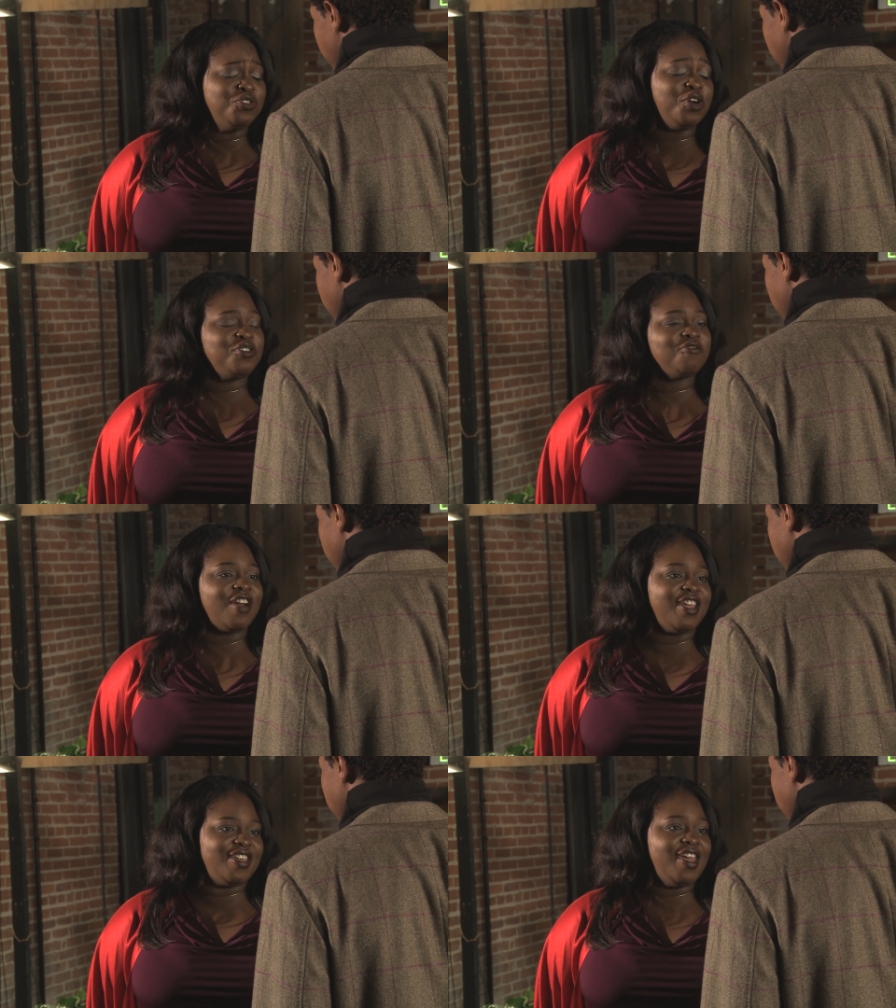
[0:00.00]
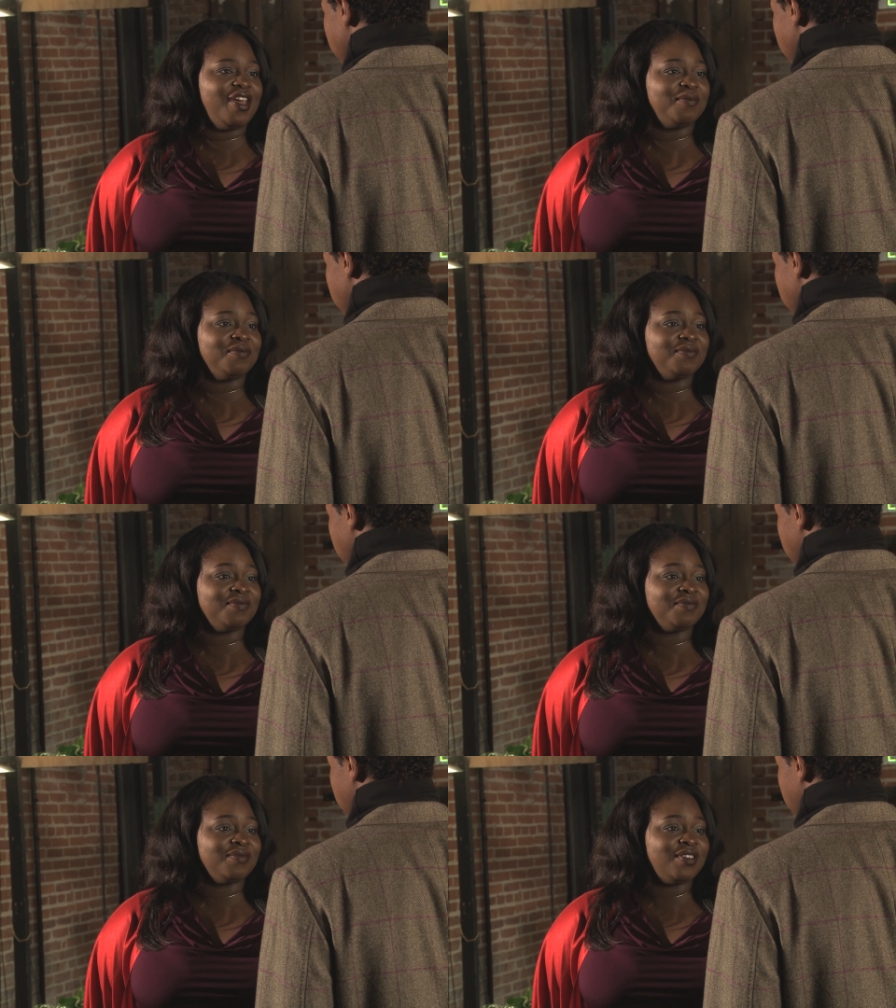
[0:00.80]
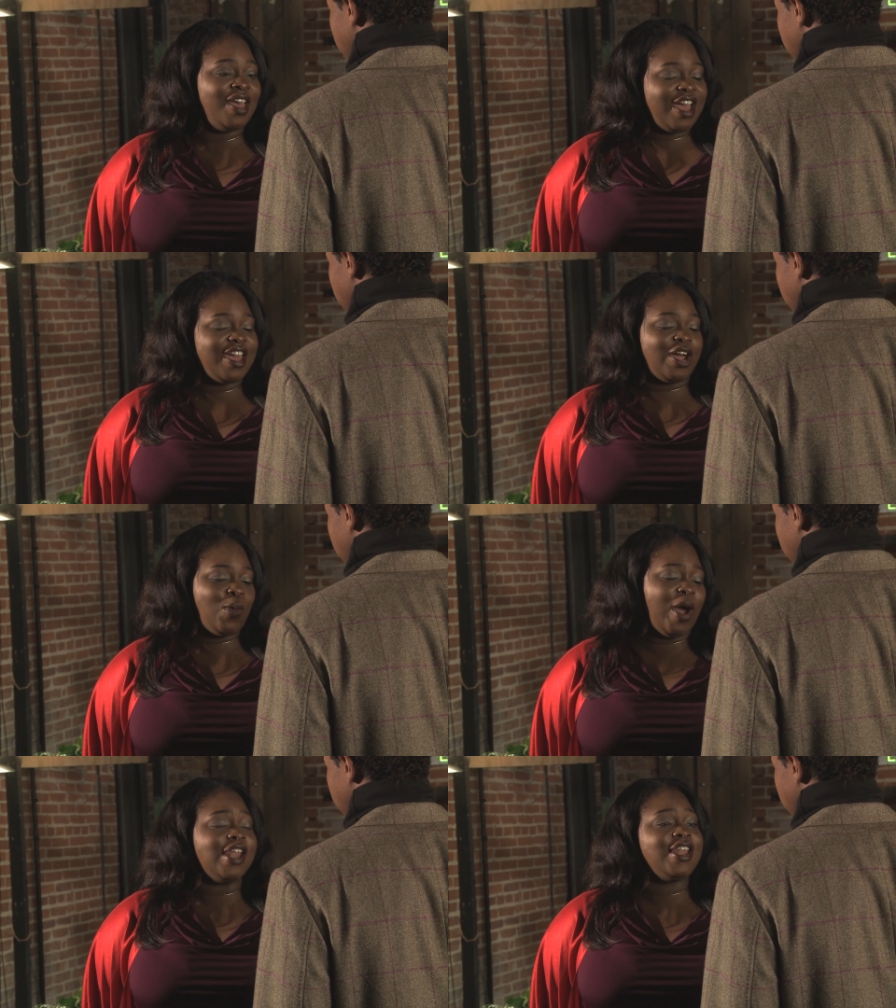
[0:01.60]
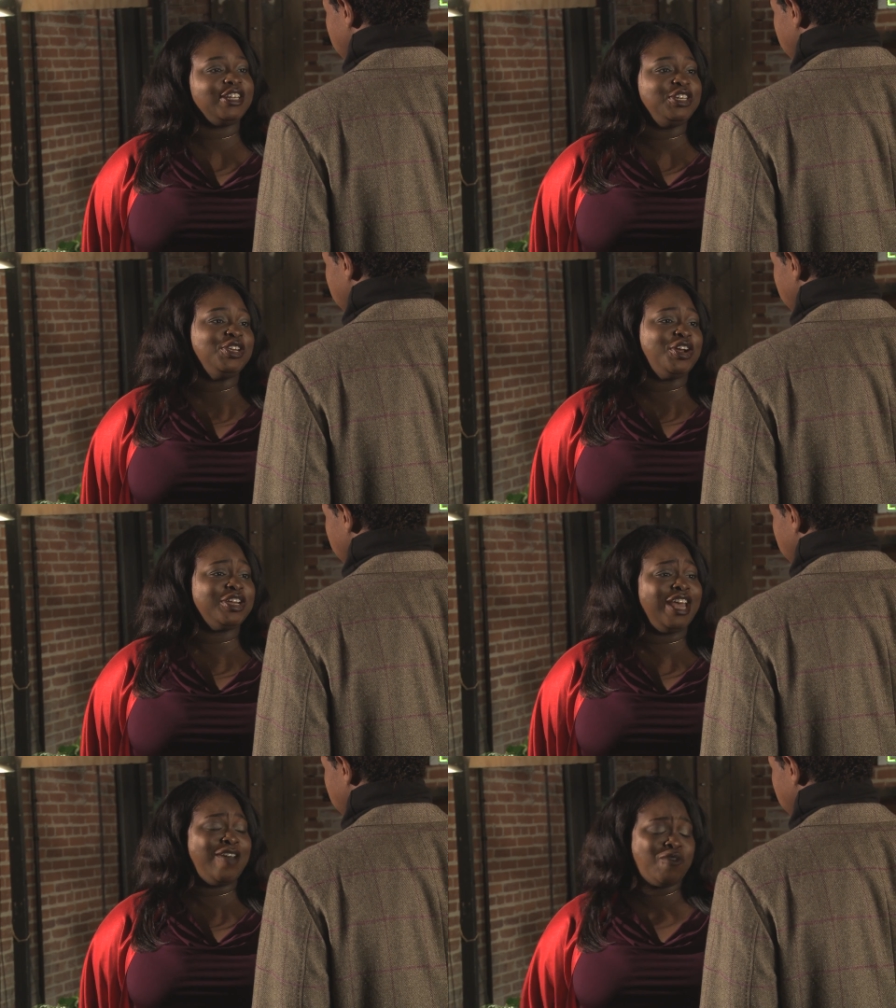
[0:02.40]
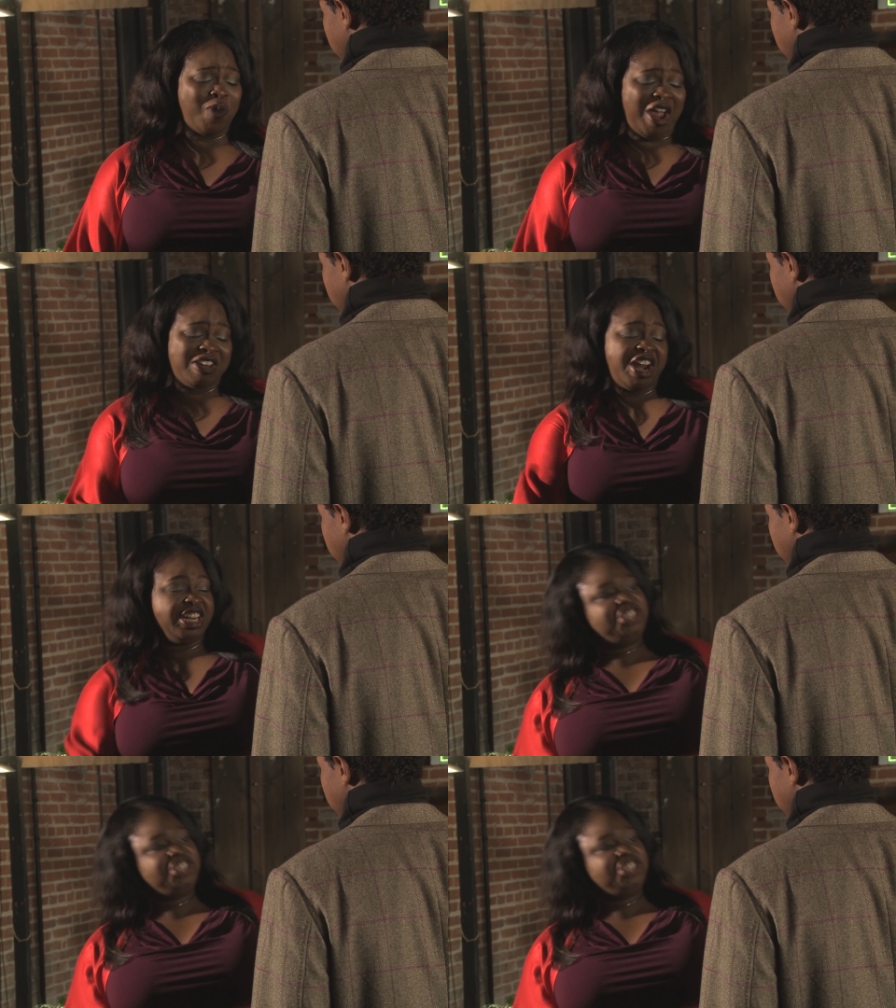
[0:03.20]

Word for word: You know you're right, Cam. I got quite a lot to learn because I haven't quite learned how to